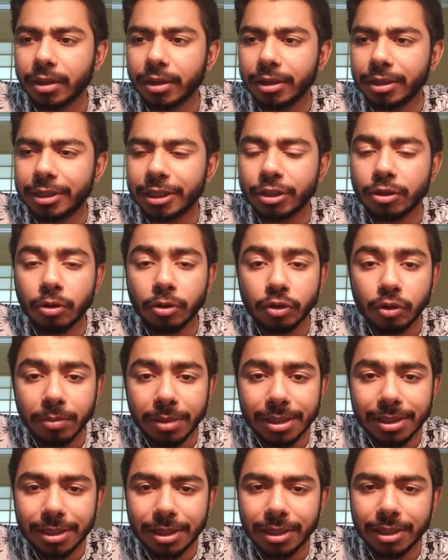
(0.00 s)
it has also
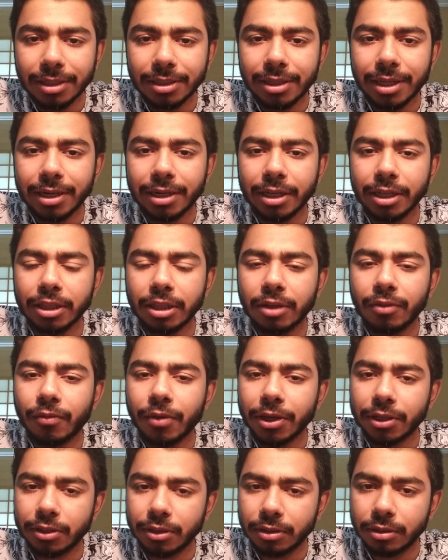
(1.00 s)
been seen that in the
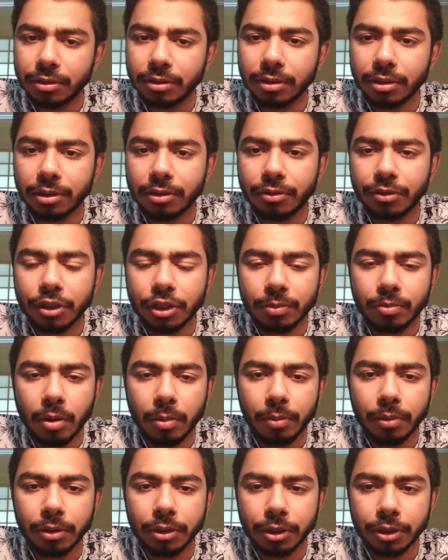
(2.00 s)
western countries
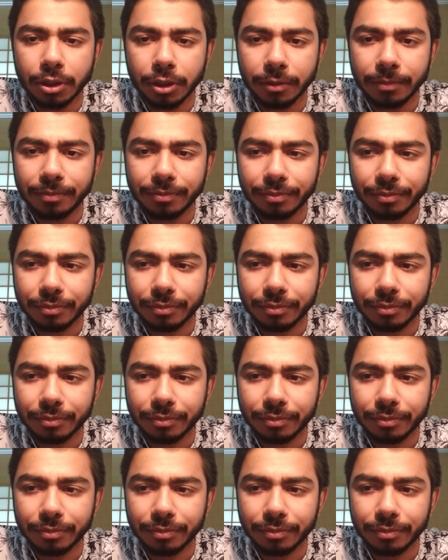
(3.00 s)
population